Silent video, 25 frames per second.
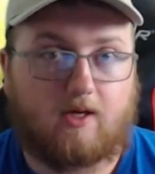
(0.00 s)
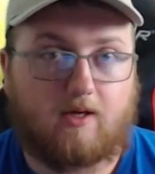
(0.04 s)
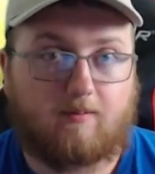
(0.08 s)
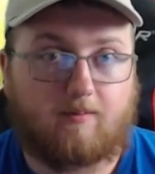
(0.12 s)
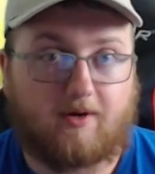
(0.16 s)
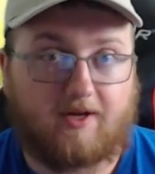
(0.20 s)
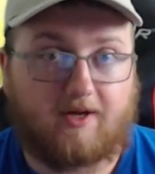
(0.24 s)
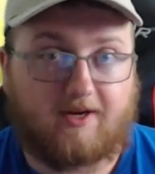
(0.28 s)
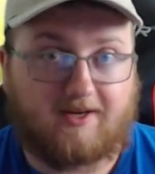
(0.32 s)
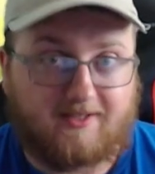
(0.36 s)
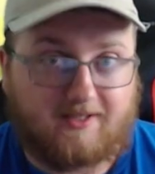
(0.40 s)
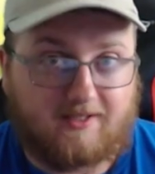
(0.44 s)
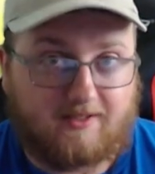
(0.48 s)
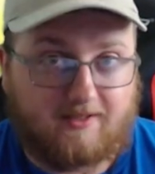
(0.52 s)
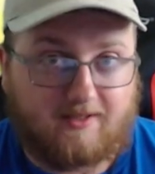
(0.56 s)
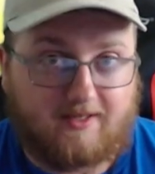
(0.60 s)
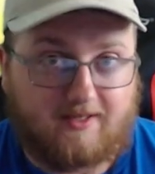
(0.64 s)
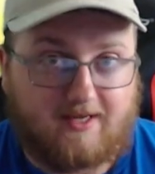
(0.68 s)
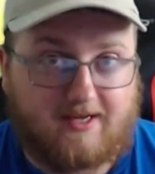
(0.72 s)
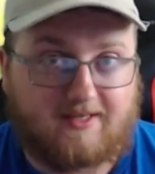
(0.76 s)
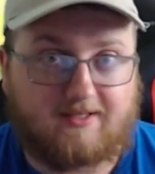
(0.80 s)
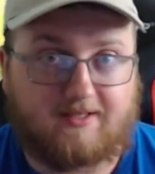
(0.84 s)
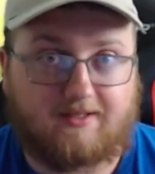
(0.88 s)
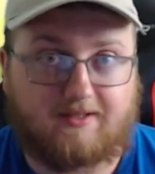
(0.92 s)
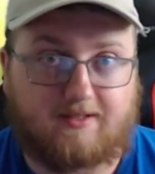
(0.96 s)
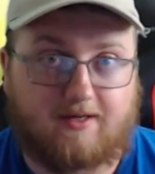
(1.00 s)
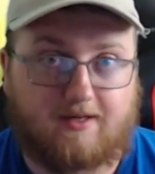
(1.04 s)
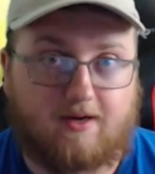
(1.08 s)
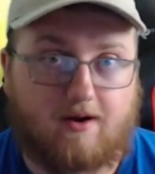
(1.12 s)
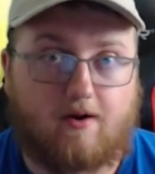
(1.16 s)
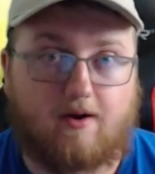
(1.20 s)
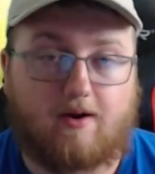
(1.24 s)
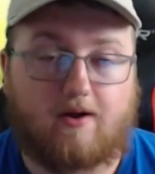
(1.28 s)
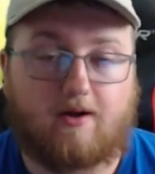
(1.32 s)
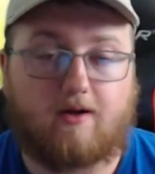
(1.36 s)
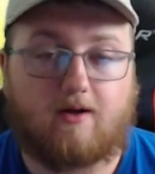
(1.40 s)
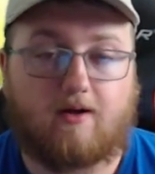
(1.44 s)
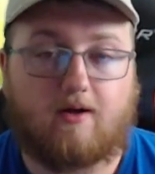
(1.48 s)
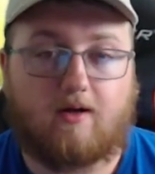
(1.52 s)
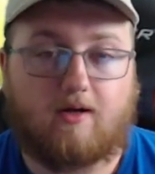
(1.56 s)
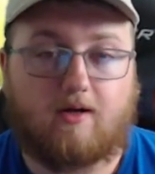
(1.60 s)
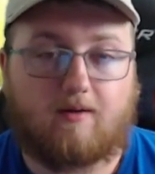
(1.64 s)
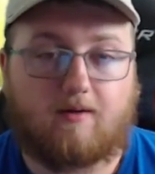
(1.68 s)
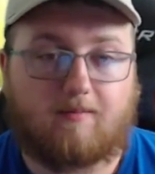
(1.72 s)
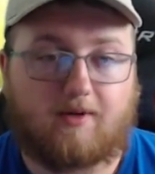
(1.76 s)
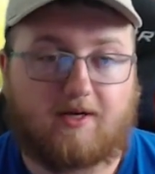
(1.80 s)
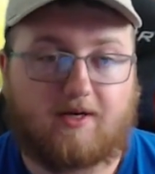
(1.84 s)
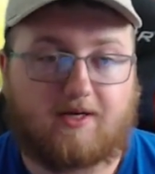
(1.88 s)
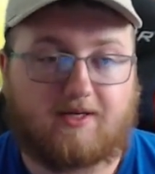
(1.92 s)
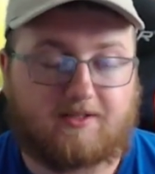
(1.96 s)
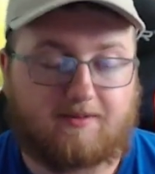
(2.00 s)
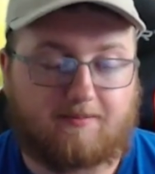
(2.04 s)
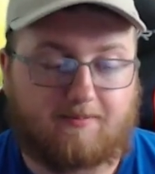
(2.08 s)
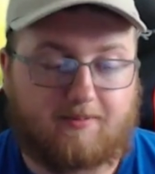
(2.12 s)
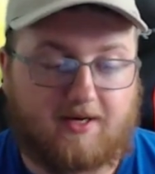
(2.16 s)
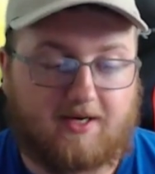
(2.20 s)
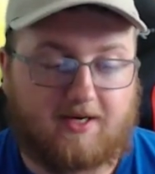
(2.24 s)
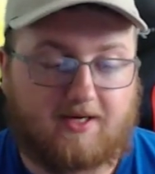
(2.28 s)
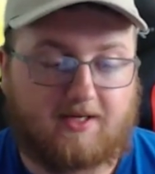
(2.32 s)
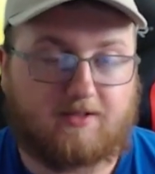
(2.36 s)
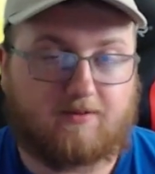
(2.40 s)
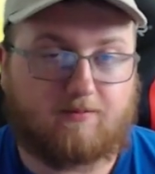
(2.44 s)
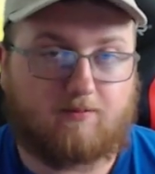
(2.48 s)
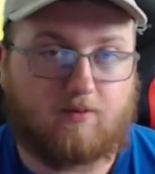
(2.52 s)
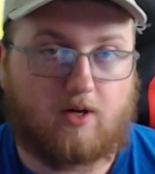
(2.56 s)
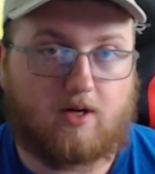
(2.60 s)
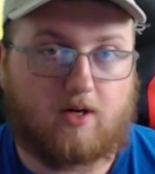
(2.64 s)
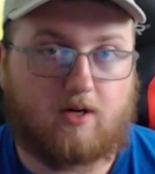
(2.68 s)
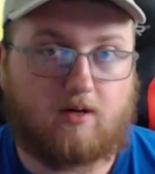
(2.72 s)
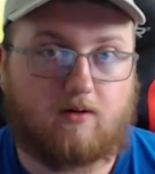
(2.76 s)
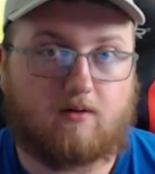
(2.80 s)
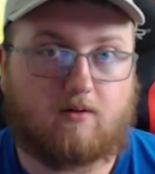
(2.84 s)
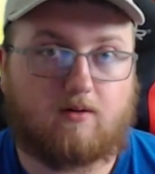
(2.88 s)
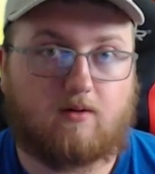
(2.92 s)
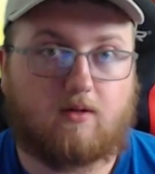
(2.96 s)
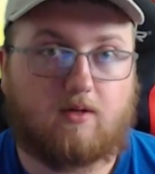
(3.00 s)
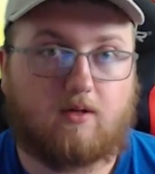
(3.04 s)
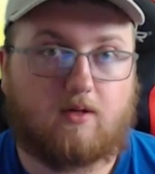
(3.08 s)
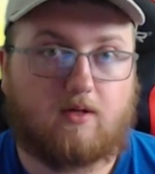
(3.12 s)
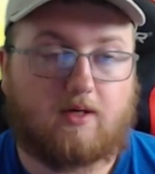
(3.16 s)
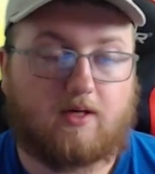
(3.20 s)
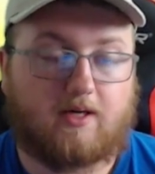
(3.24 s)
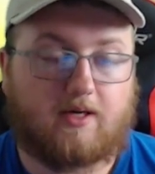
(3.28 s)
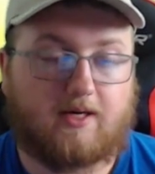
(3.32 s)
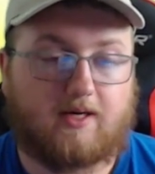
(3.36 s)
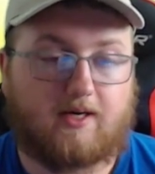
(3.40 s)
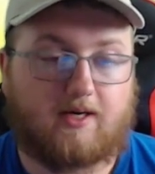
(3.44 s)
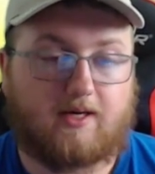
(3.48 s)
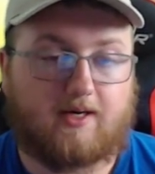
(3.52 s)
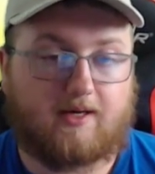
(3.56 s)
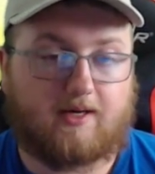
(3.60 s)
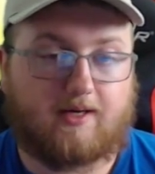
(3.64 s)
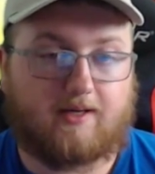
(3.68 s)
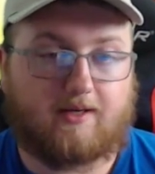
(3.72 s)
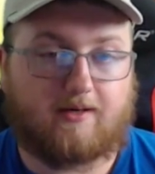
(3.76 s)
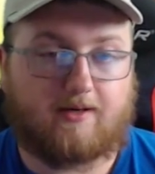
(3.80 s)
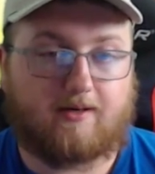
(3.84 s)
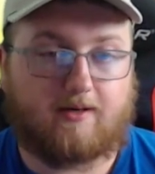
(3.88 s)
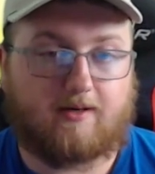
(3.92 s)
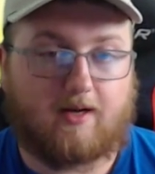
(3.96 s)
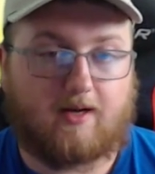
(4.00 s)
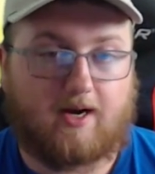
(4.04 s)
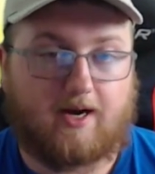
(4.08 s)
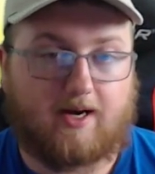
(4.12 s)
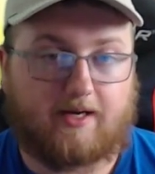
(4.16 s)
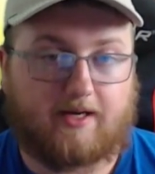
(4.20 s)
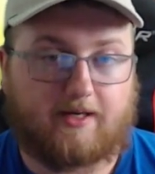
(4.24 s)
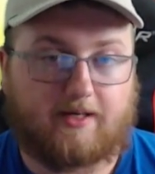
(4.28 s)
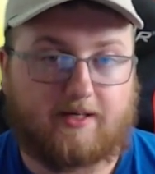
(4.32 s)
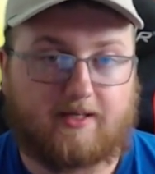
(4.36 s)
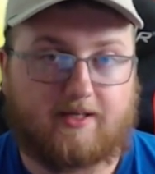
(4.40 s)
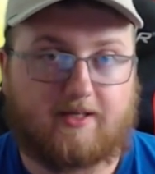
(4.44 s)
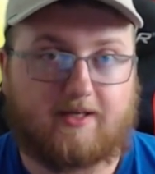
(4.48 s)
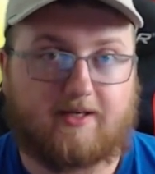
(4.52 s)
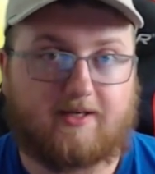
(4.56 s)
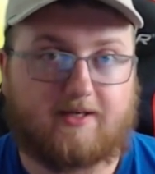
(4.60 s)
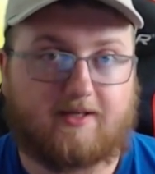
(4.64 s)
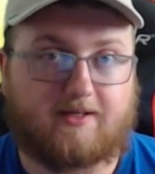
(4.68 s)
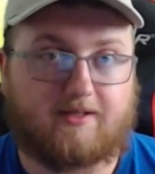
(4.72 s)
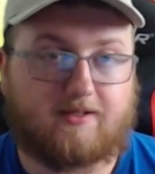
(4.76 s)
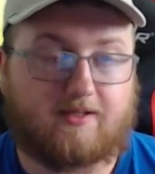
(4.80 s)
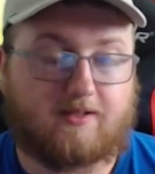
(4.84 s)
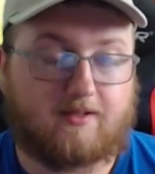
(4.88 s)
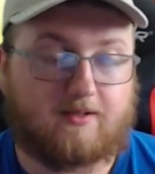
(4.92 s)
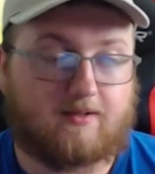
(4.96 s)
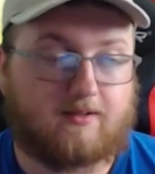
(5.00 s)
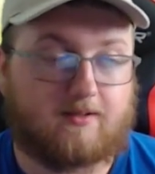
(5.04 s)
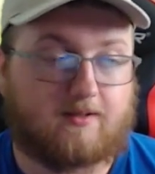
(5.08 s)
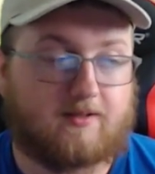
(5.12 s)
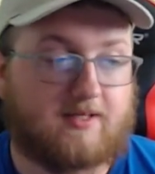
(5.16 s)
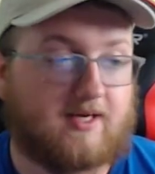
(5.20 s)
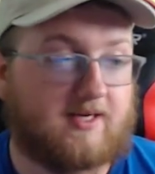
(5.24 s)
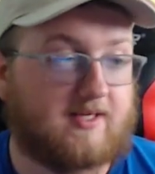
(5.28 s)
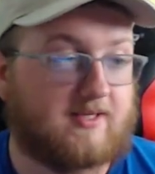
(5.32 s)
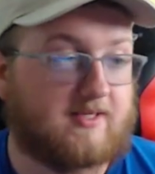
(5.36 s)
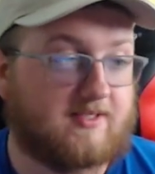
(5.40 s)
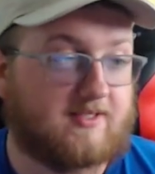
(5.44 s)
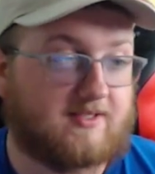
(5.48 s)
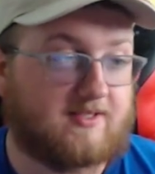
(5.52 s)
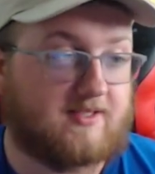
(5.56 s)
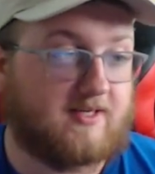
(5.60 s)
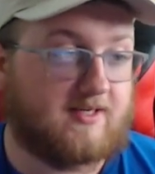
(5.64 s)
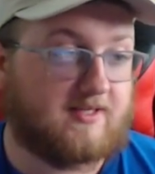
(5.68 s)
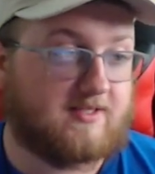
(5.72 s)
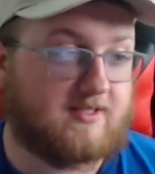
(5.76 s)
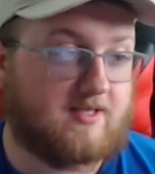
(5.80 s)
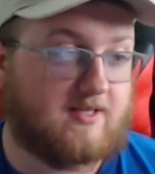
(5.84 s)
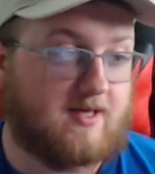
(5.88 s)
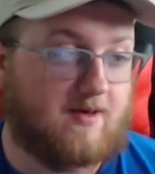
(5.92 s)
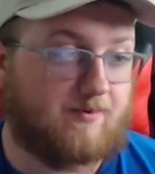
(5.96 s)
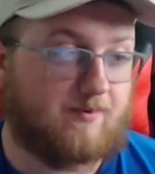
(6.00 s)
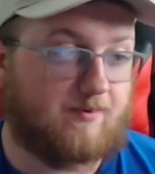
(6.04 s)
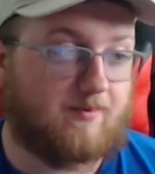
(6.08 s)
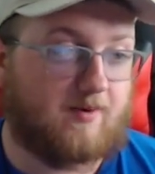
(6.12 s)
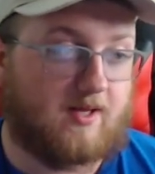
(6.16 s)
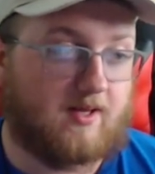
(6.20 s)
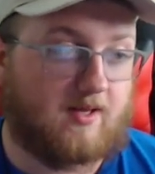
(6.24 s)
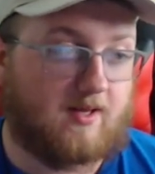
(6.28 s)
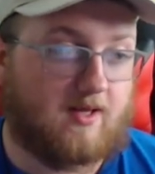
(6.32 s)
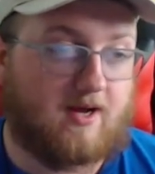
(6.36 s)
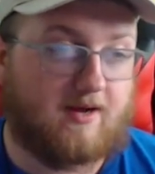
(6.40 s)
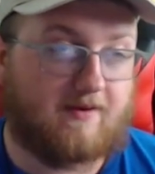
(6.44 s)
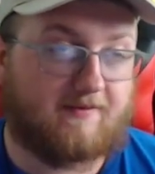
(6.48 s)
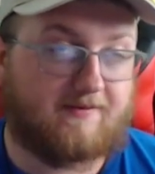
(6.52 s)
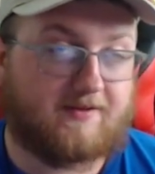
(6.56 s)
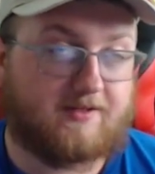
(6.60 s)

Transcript: But it's necessary because it pays well and I need it to take this next step in my life.